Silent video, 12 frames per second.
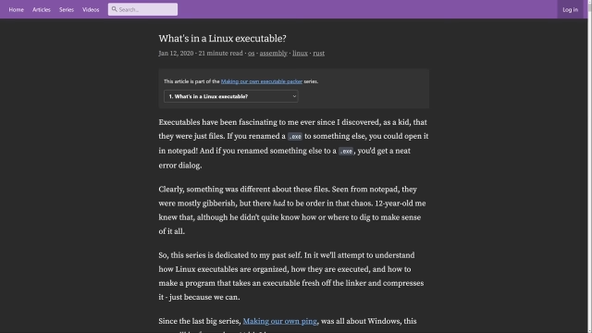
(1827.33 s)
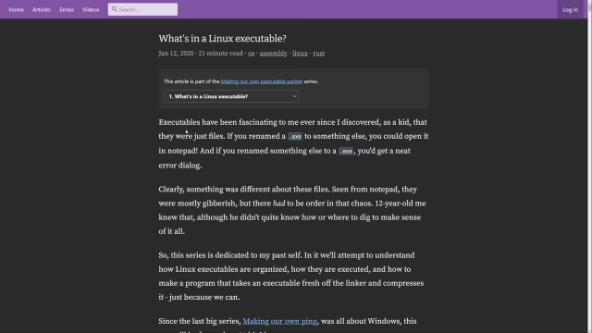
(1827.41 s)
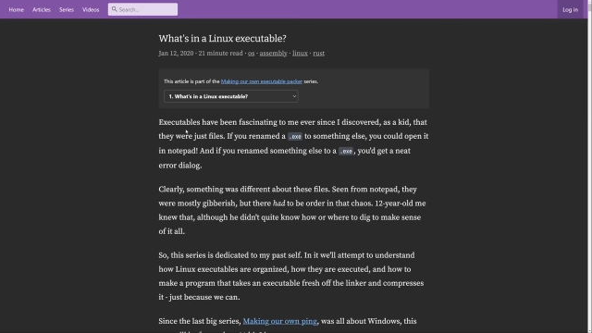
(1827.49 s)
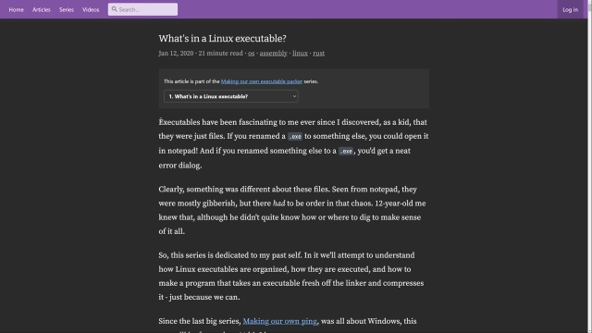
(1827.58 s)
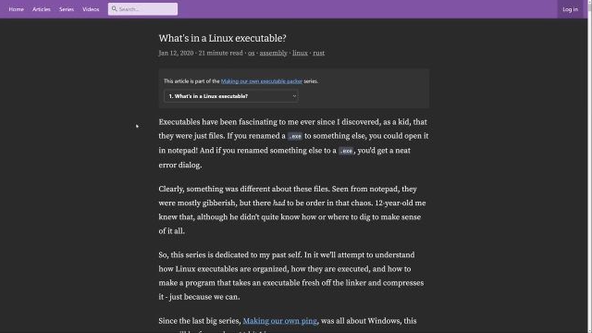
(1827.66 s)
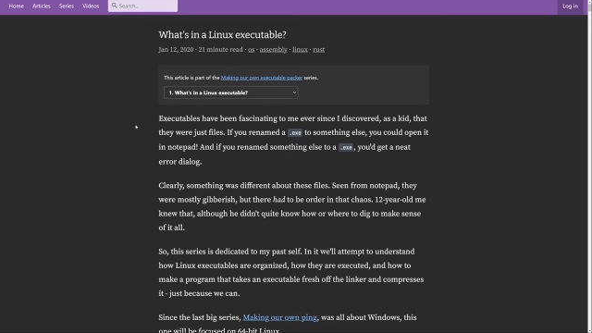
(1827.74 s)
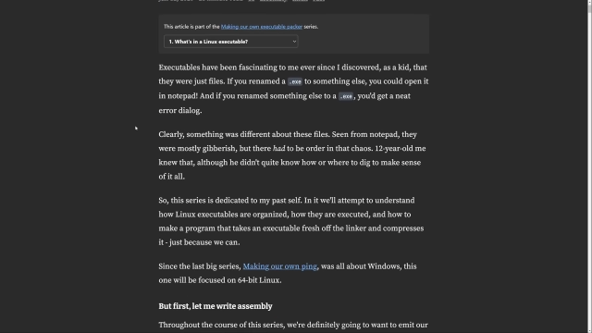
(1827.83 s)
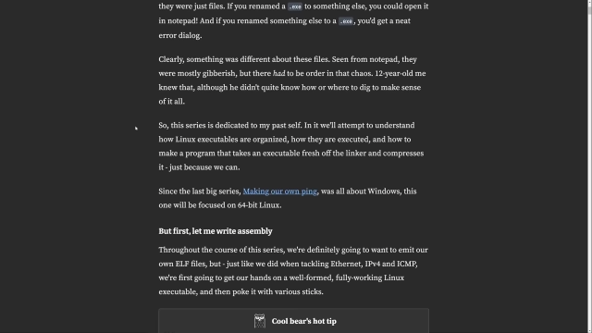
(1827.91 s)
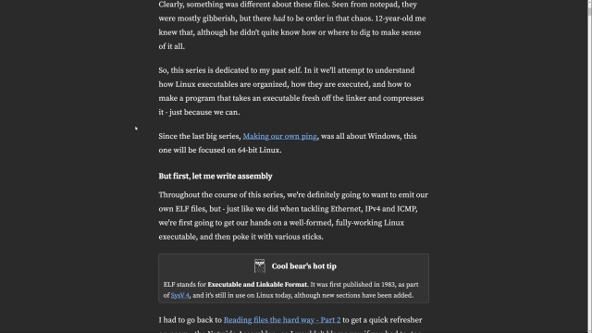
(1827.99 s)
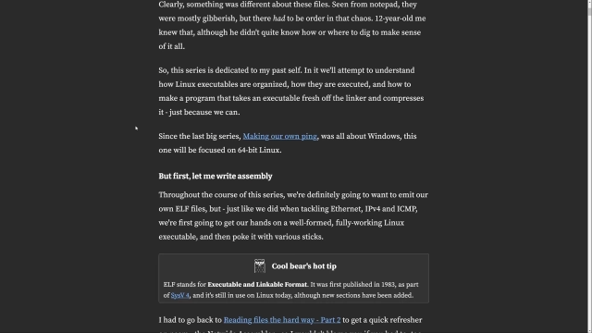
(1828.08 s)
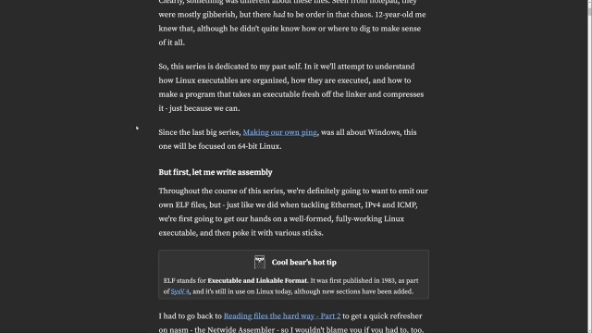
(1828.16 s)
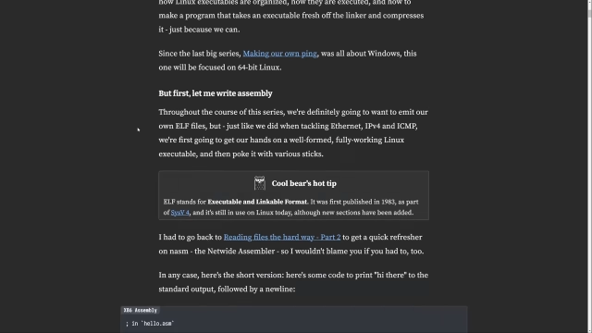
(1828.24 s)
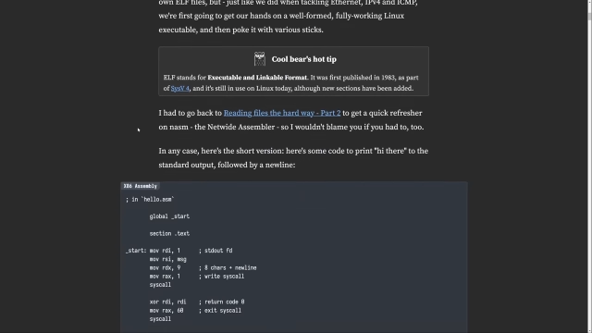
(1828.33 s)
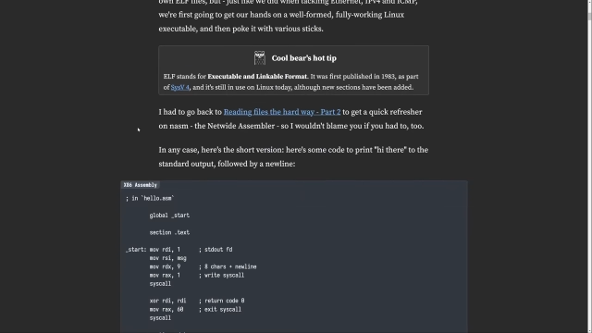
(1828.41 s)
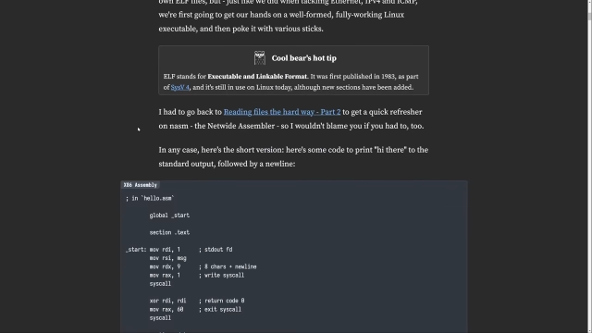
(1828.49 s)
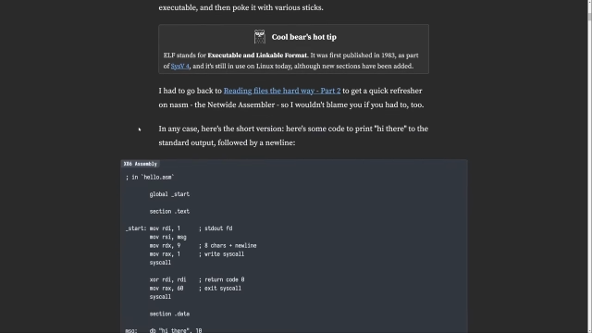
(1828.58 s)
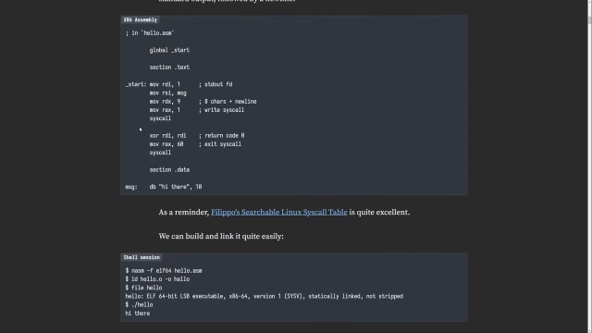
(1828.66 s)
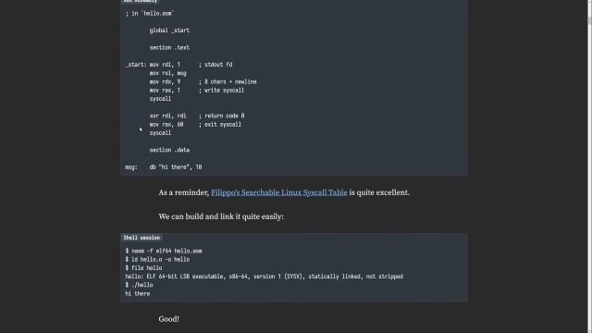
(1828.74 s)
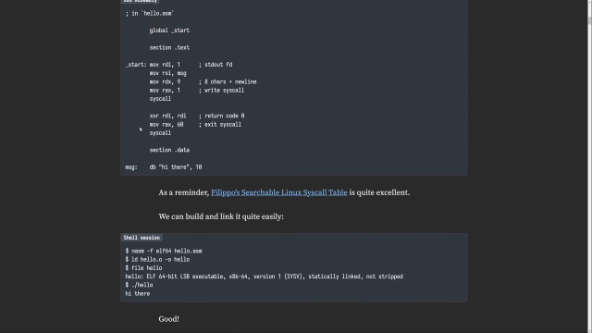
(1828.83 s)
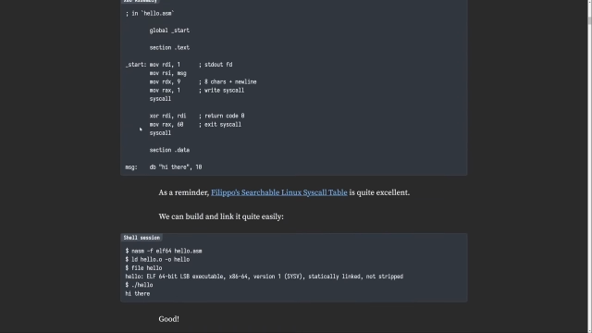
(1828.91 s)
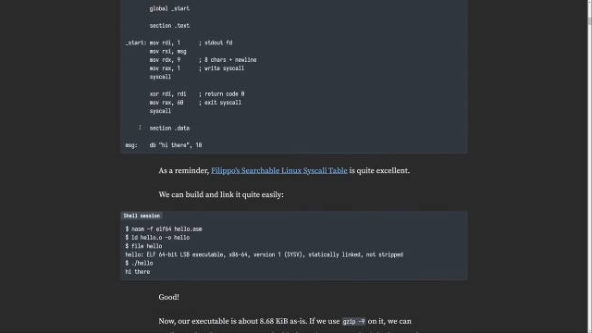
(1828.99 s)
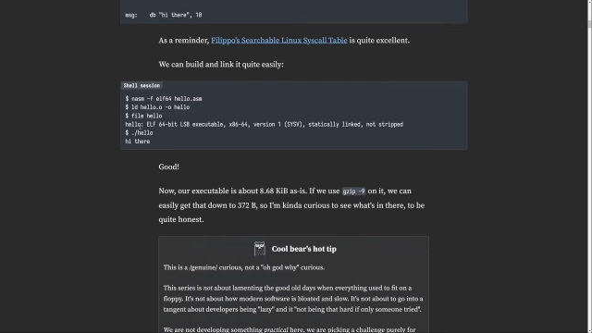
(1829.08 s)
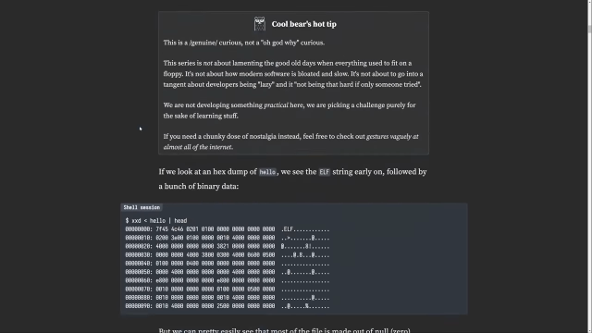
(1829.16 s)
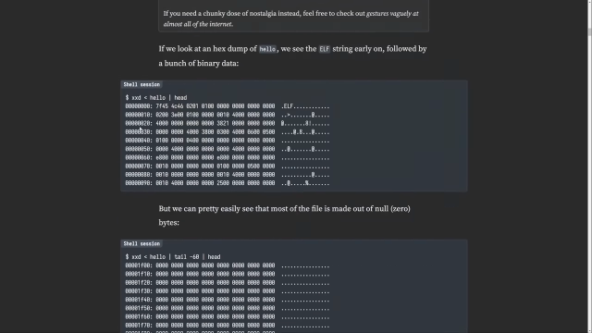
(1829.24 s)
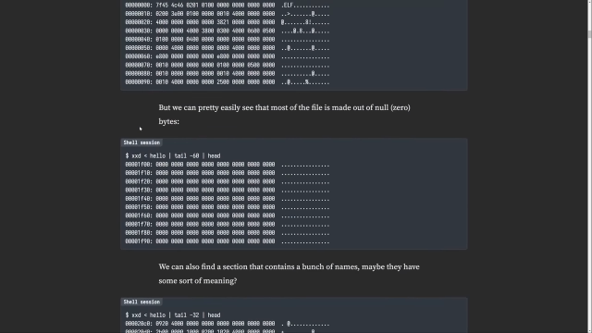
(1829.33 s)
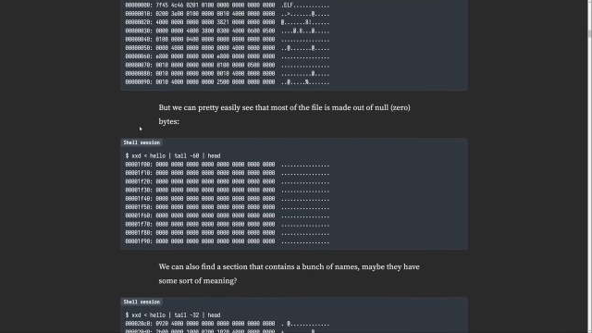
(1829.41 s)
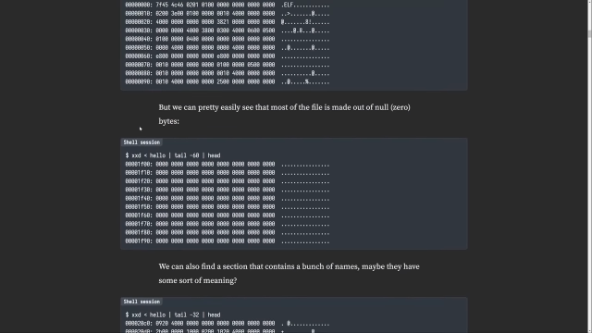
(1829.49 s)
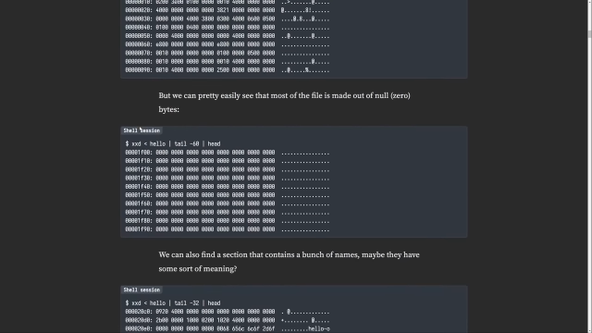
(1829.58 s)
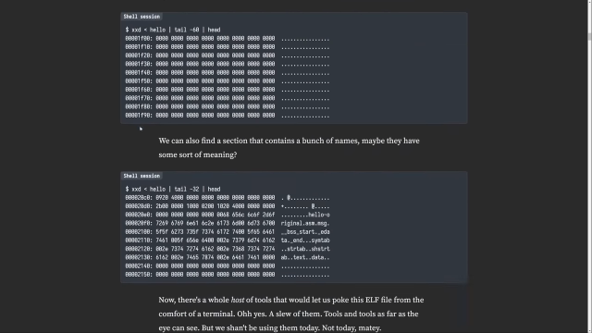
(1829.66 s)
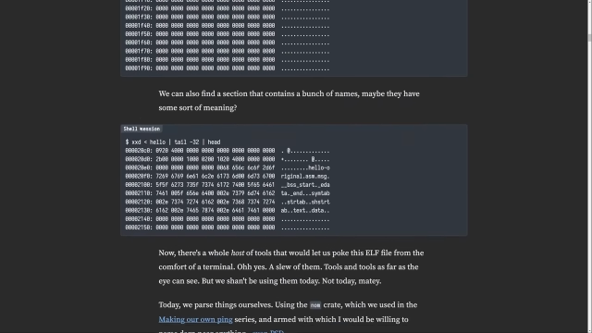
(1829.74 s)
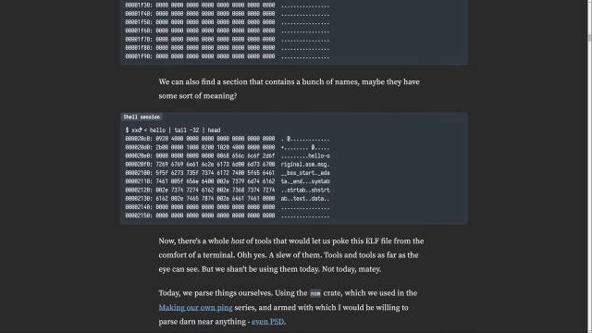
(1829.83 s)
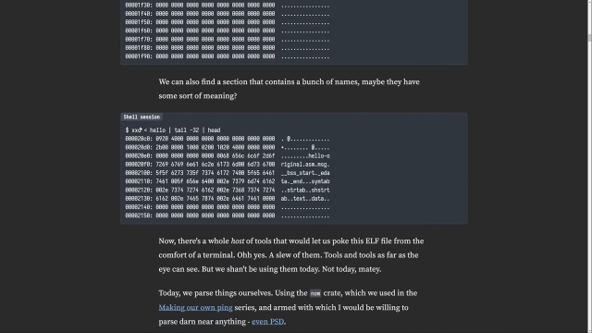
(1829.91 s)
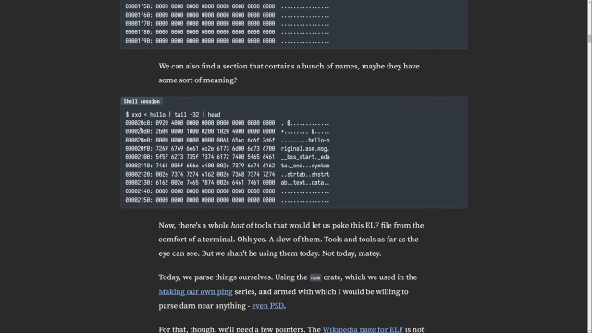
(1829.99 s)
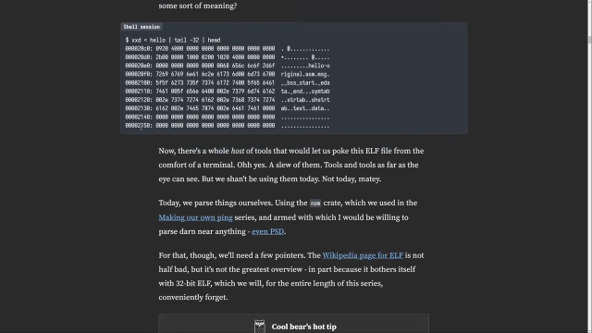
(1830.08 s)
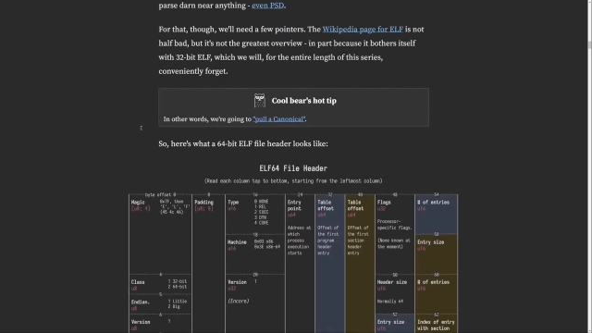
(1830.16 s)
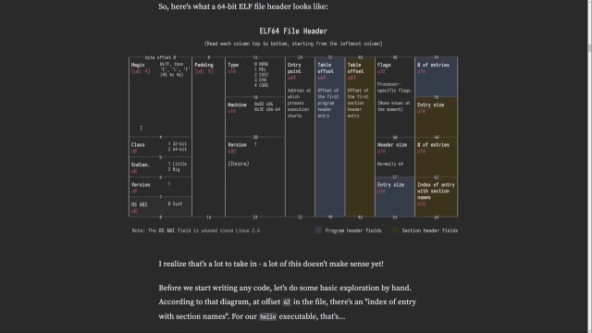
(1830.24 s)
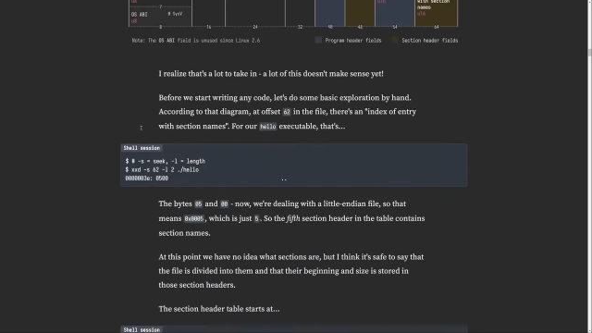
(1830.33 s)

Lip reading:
[unreadable: no face in view]